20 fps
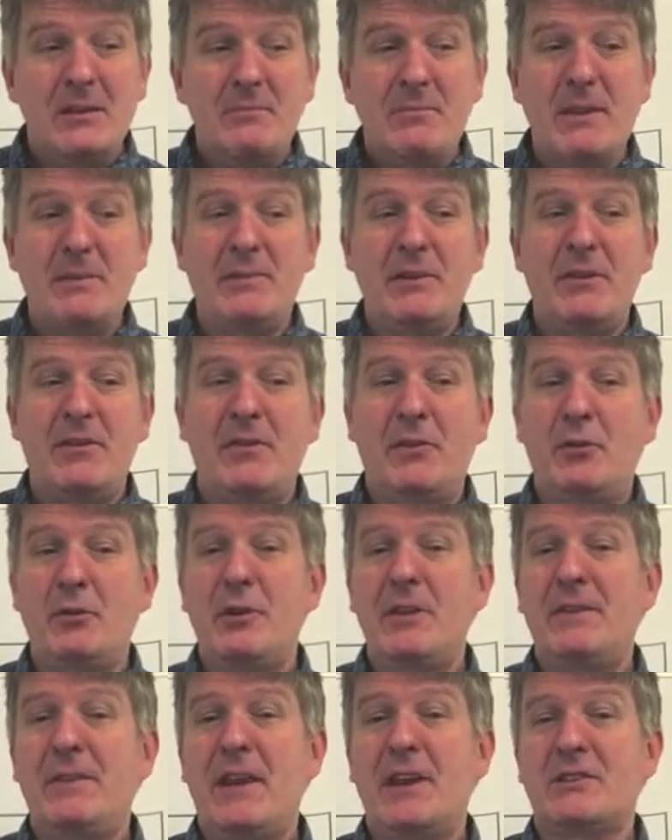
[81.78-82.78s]
maybe
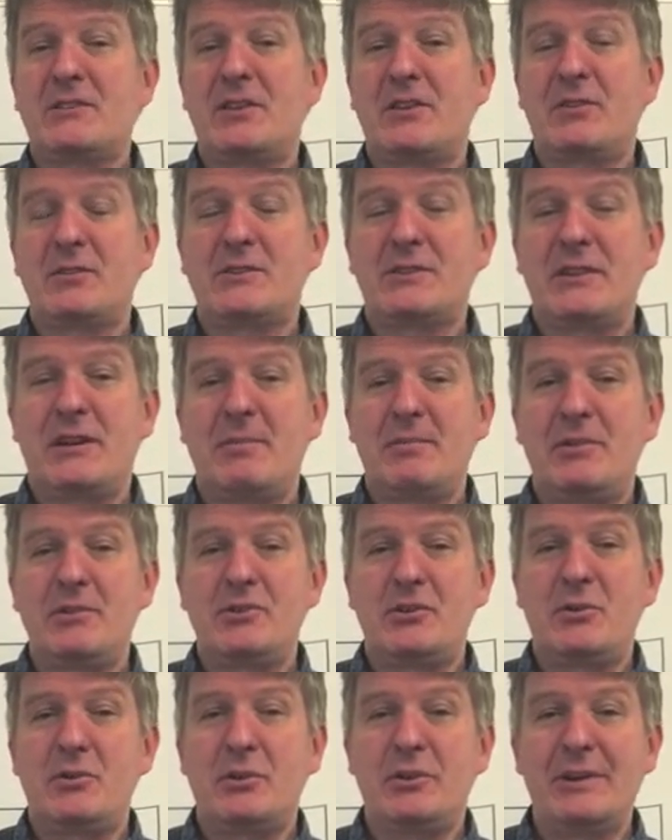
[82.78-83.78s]
30,000 of those companies
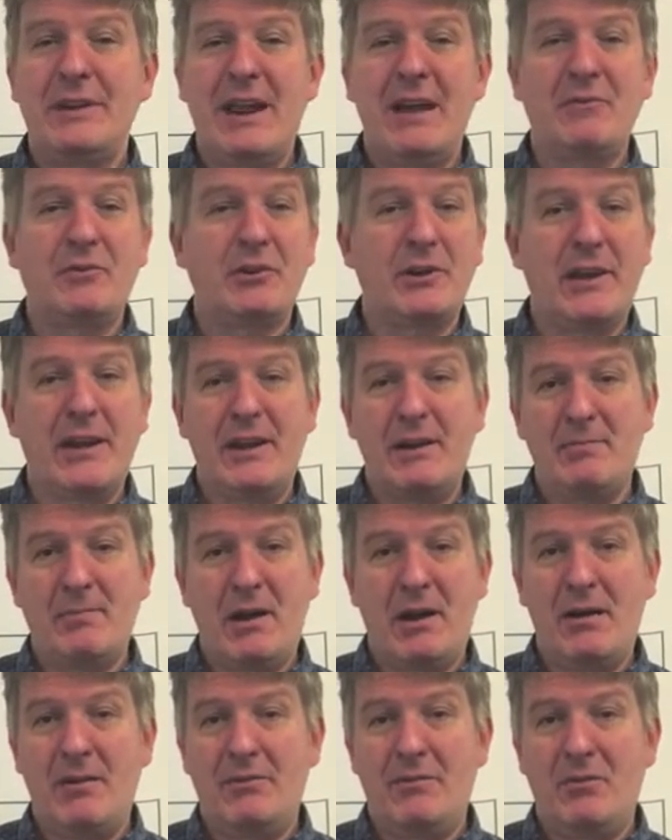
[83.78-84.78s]
who will never get
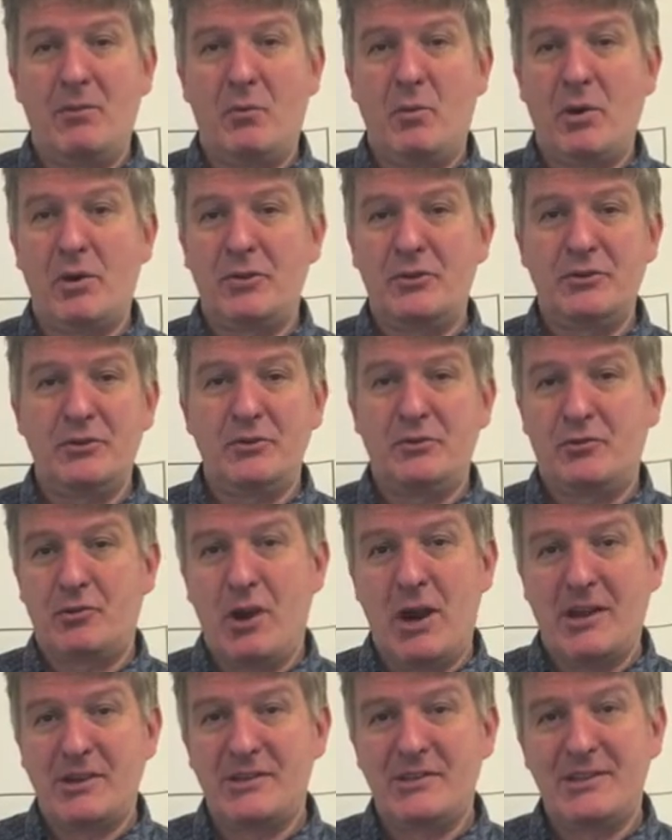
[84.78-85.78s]
above one or two
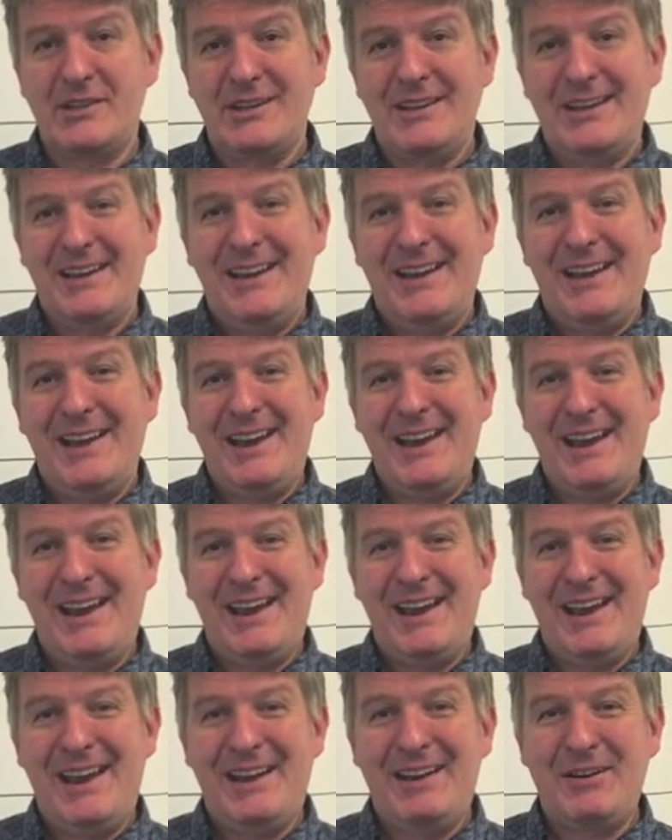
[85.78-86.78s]
trucks.
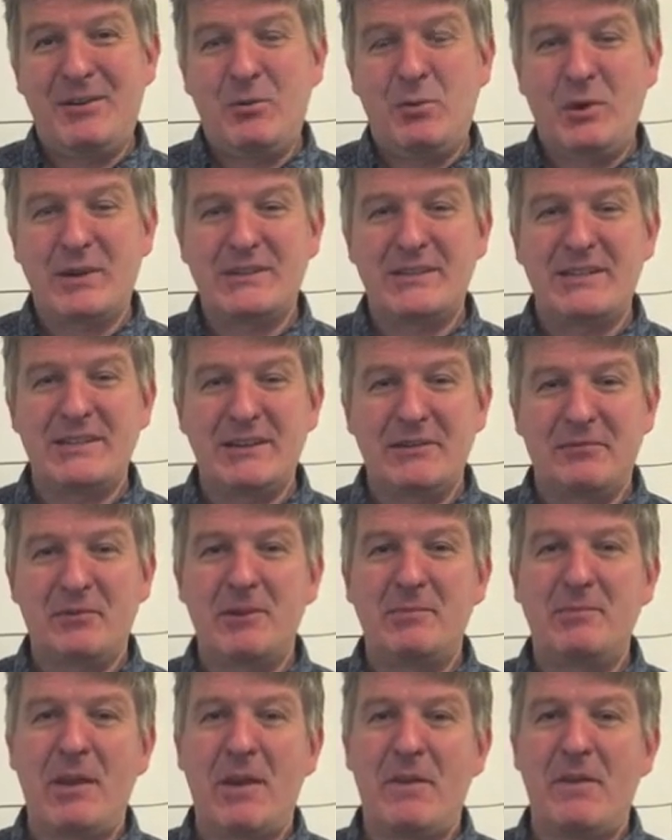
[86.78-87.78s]
And what's
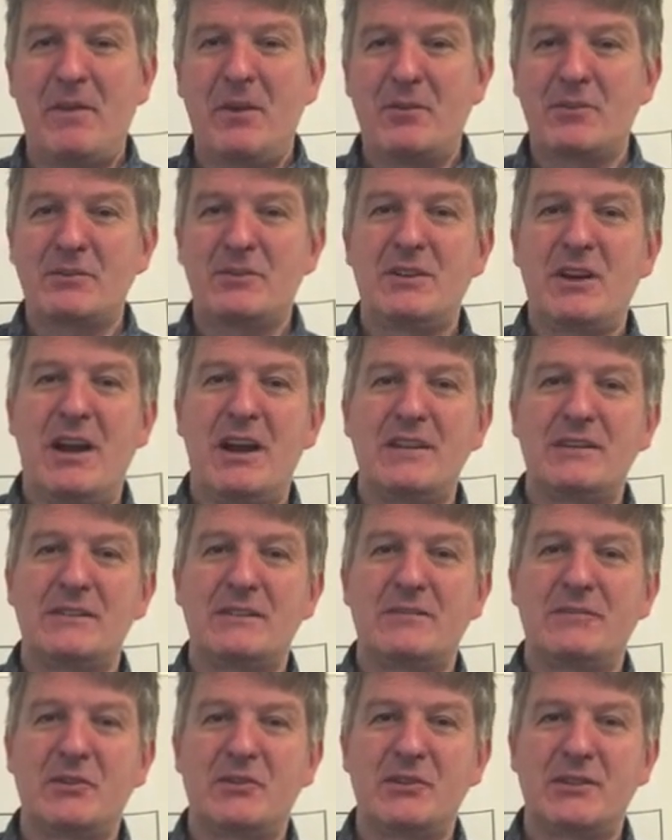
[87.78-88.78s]
different about those guys
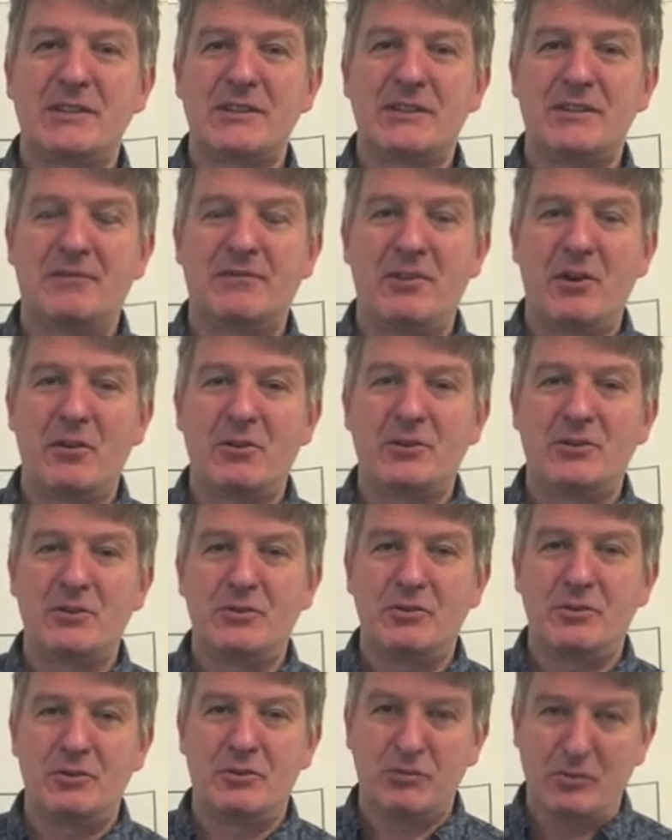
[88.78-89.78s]
versus the folks
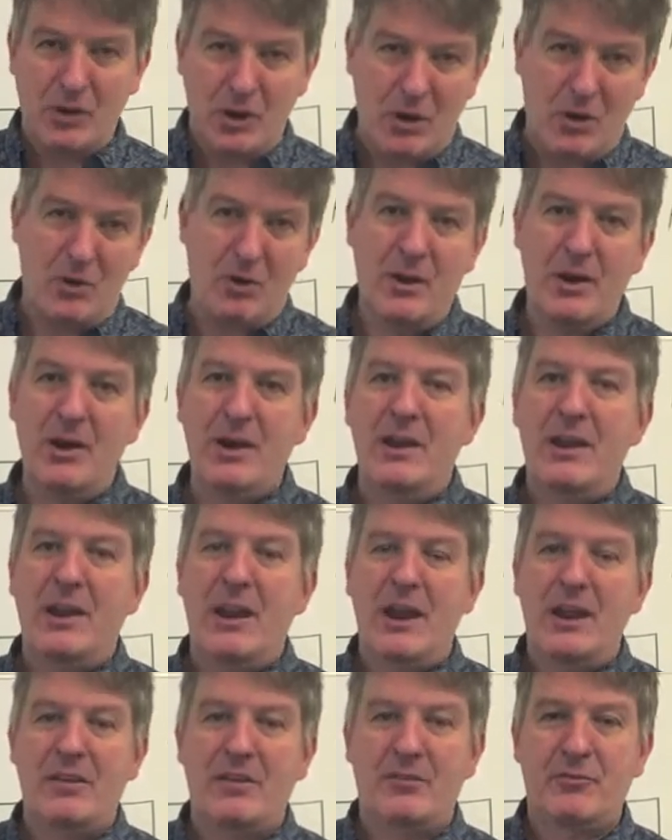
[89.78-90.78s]
who grow
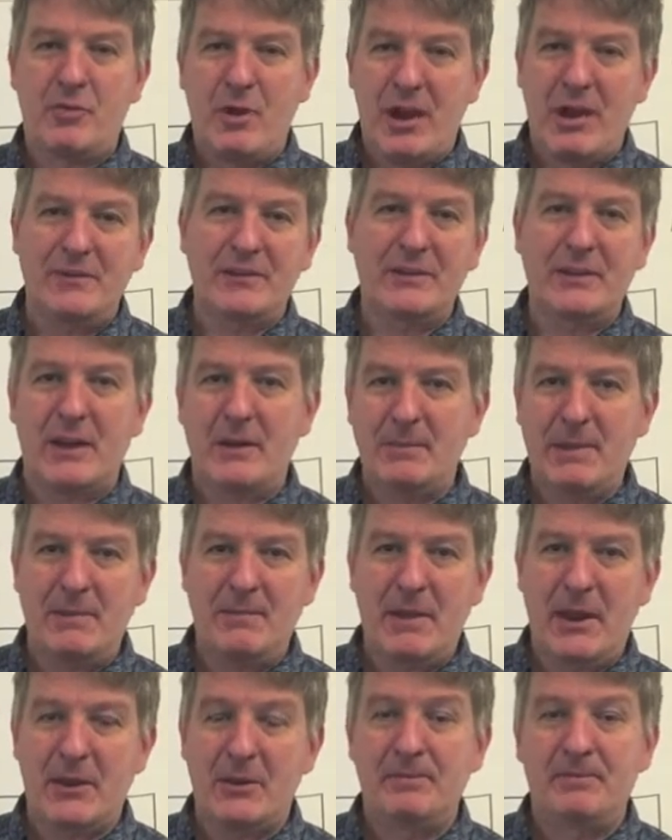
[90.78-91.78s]
and thrive a little bit
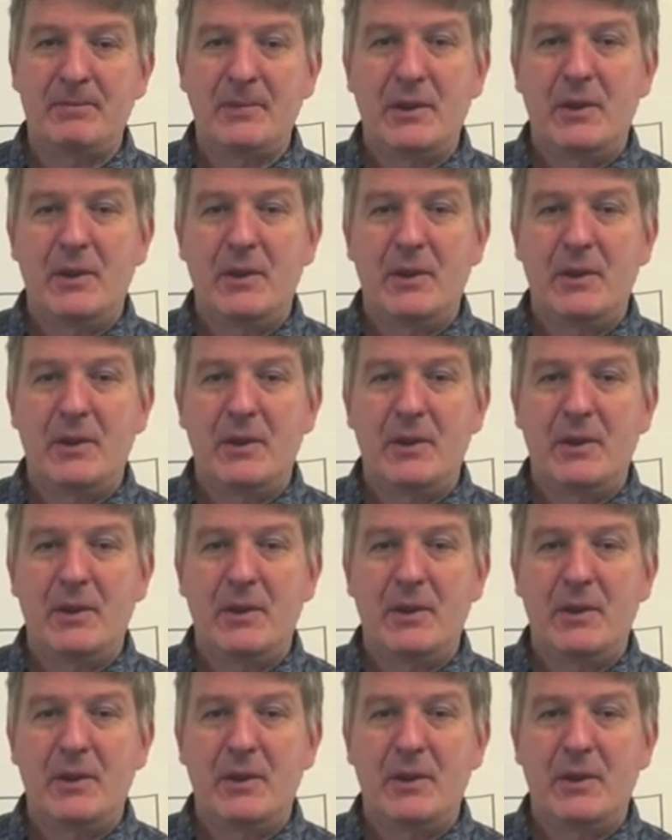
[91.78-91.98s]
better?